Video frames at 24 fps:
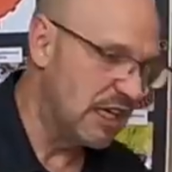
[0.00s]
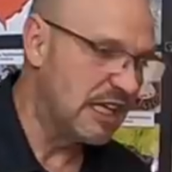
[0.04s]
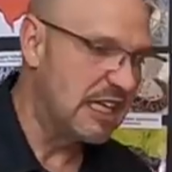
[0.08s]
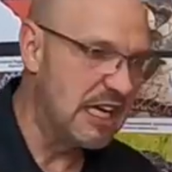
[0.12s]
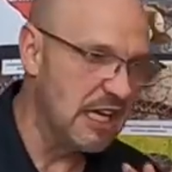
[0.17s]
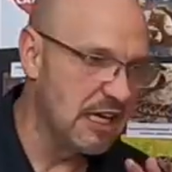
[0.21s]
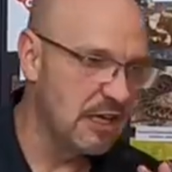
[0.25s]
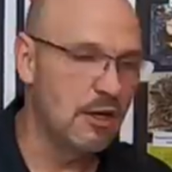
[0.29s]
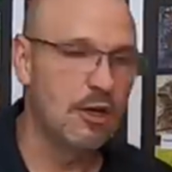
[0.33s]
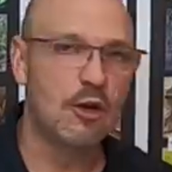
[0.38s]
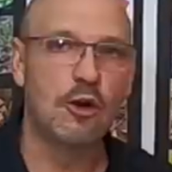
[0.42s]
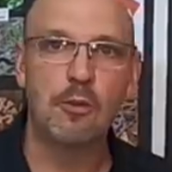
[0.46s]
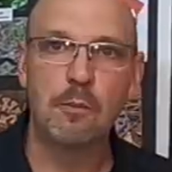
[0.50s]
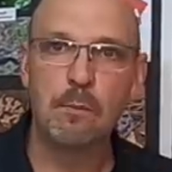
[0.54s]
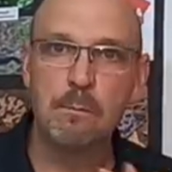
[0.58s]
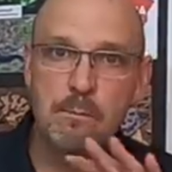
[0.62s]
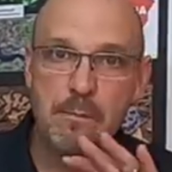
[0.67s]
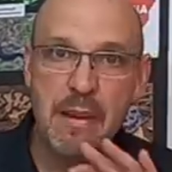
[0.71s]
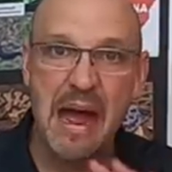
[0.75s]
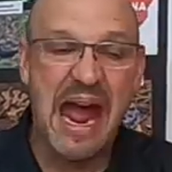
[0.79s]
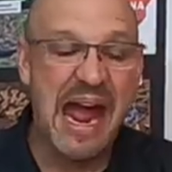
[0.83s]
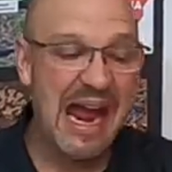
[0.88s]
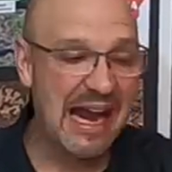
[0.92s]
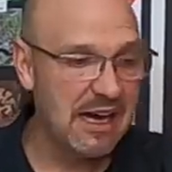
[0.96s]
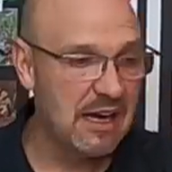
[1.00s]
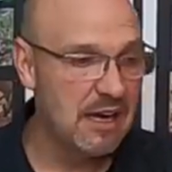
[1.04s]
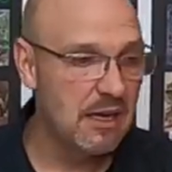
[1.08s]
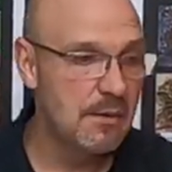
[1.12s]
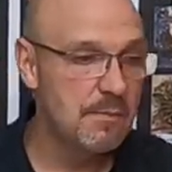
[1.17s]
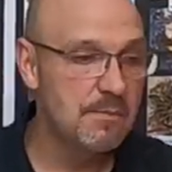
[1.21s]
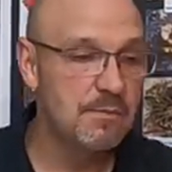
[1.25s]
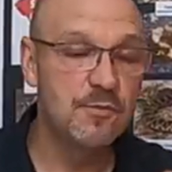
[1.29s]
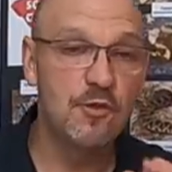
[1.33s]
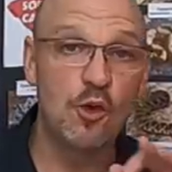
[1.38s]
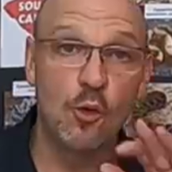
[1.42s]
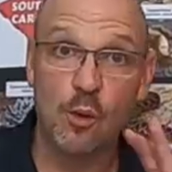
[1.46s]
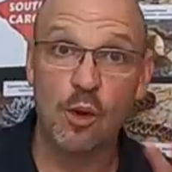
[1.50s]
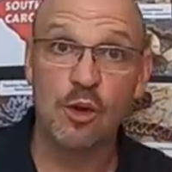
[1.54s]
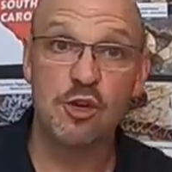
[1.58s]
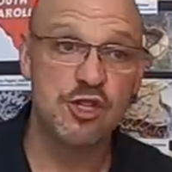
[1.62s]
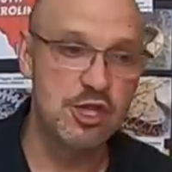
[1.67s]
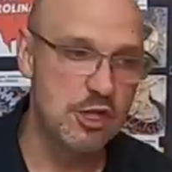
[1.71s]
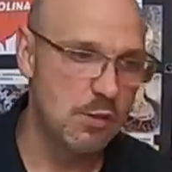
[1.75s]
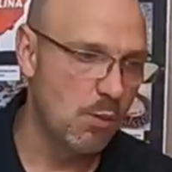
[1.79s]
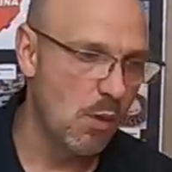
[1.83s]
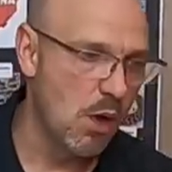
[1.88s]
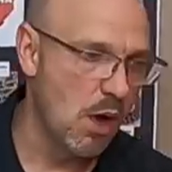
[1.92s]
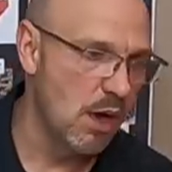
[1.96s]
to get her back to where
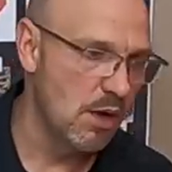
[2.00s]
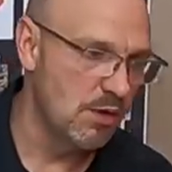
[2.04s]
she